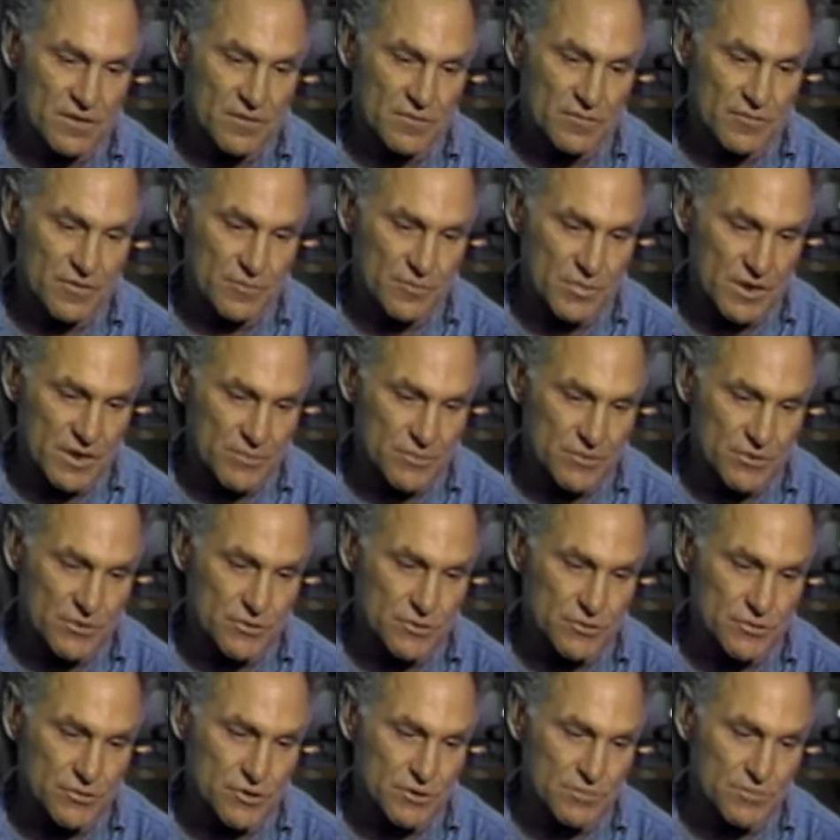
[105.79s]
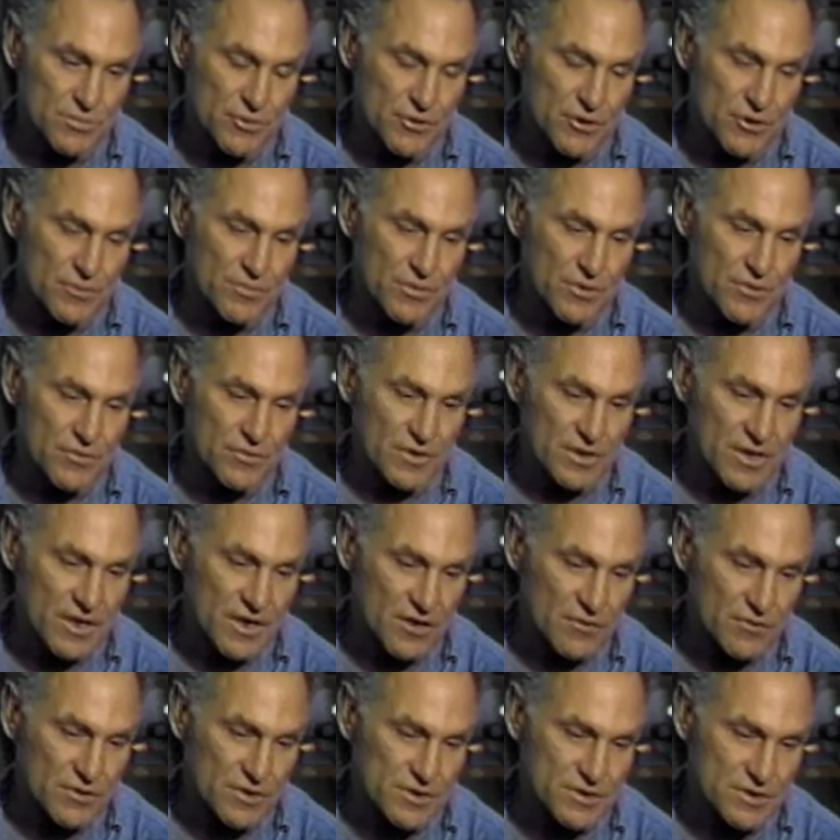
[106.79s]
from people who support both the
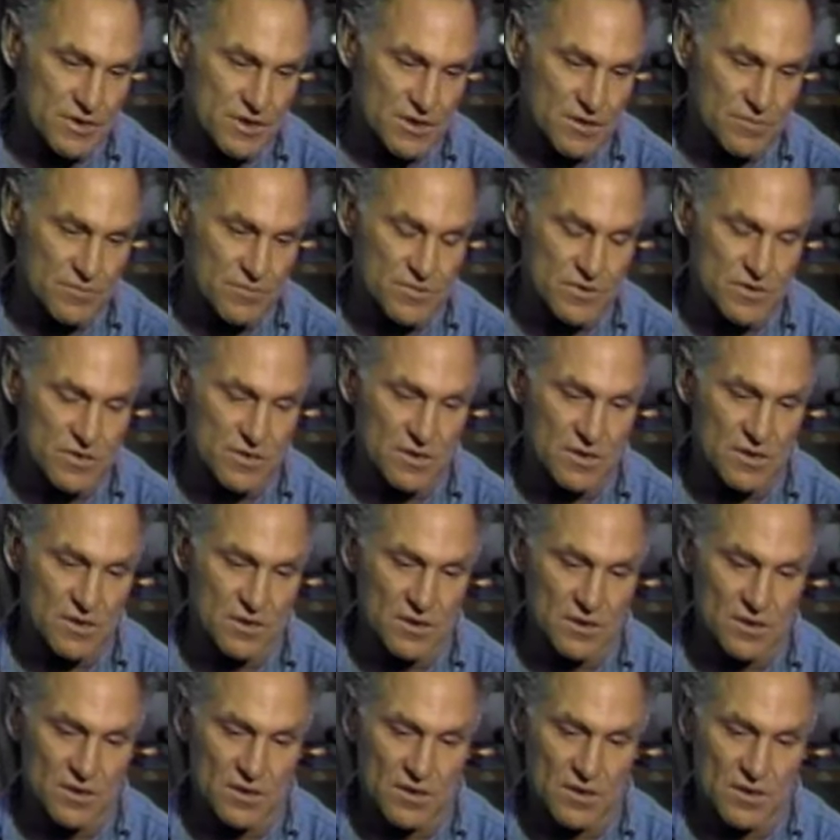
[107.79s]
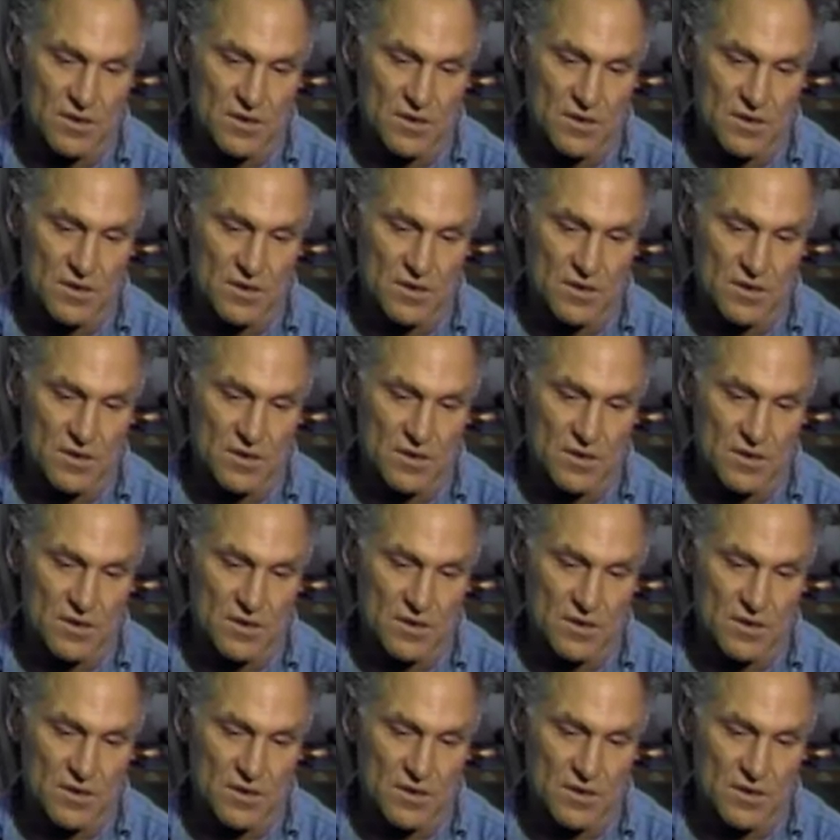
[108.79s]
gallery scenes, the